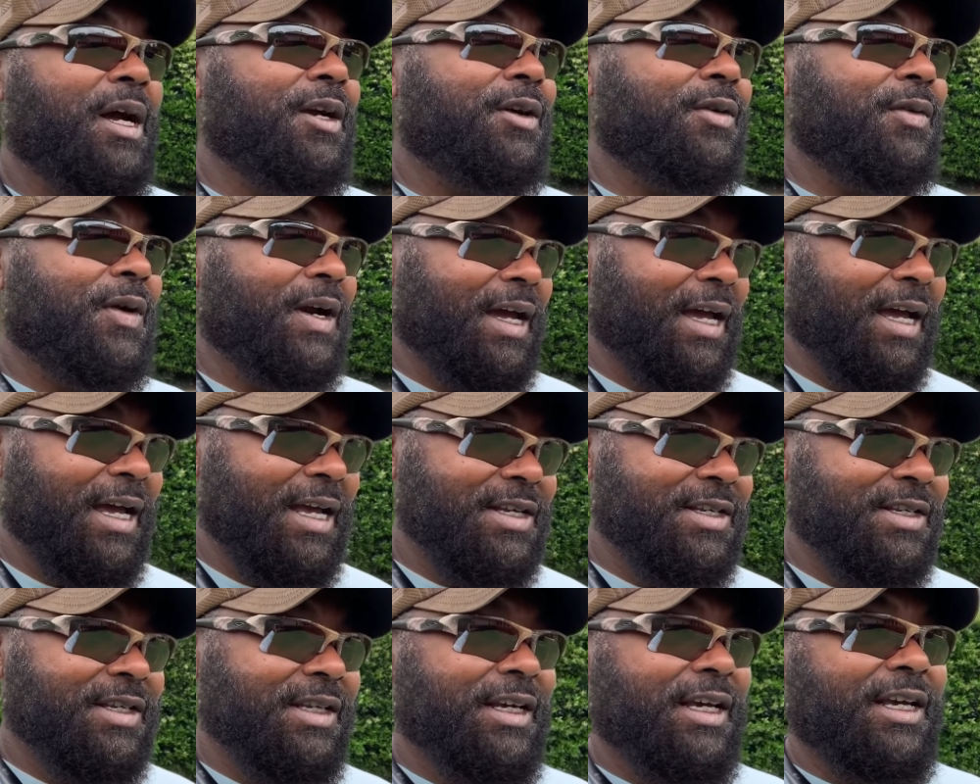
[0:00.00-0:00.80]

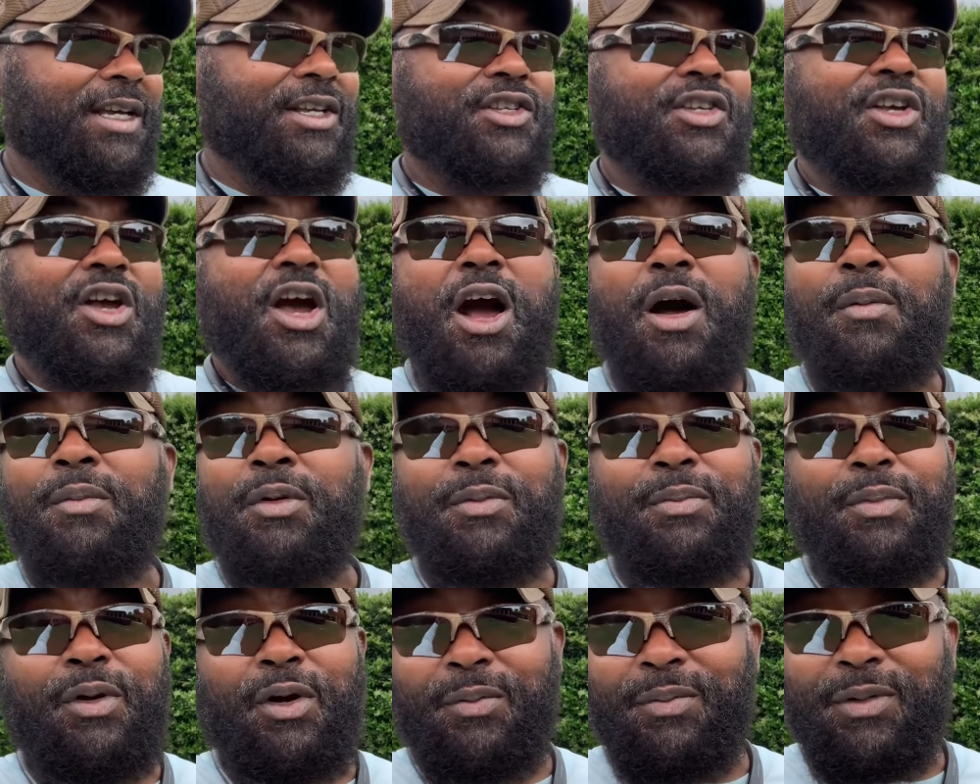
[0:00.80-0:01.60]
grass is common
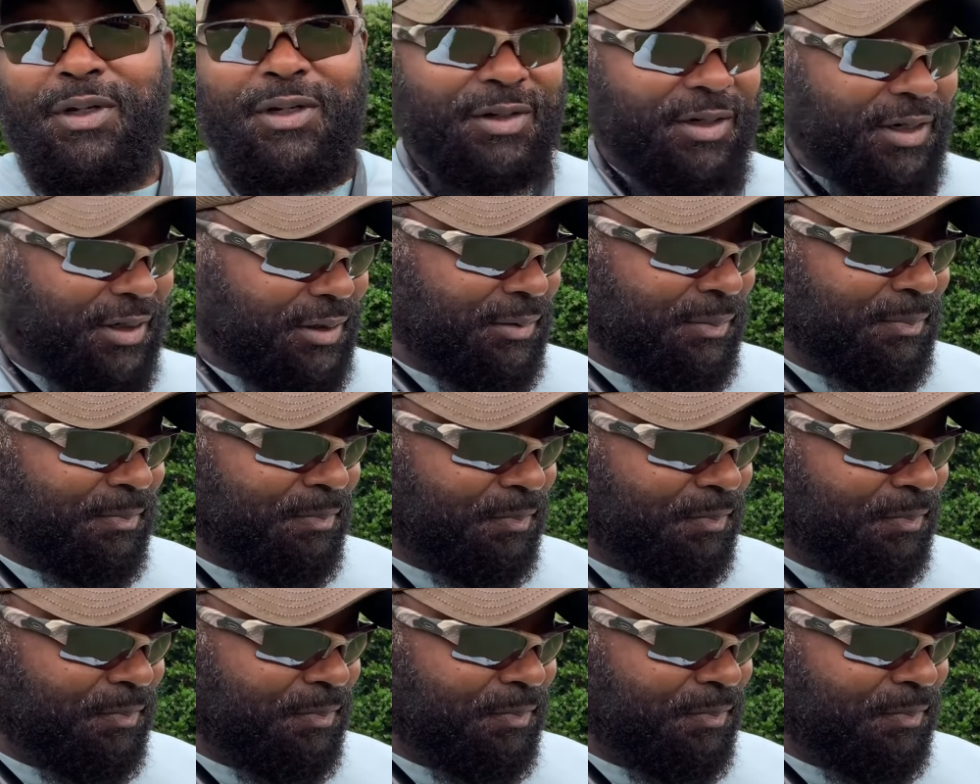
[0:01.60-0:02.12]
Bermuda.